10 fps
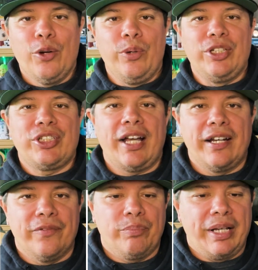which
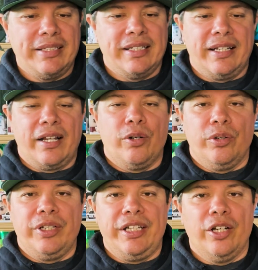kind of plays into that
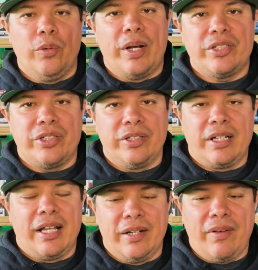whole neo-Western
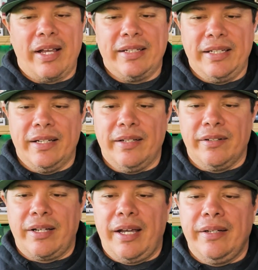kind of idea,
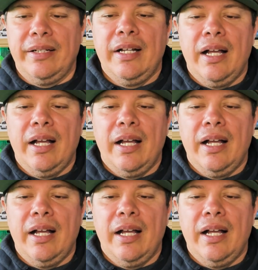okay?